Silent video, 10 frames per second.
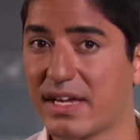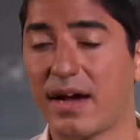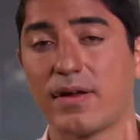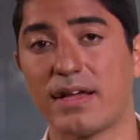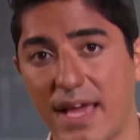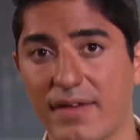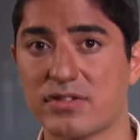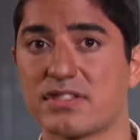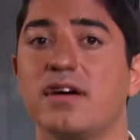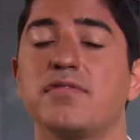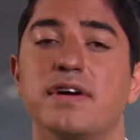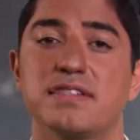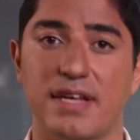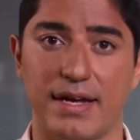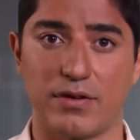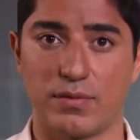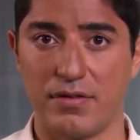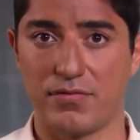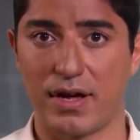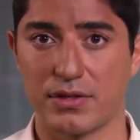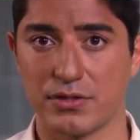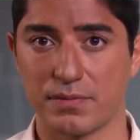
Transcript: down and gave yourself a second refresh.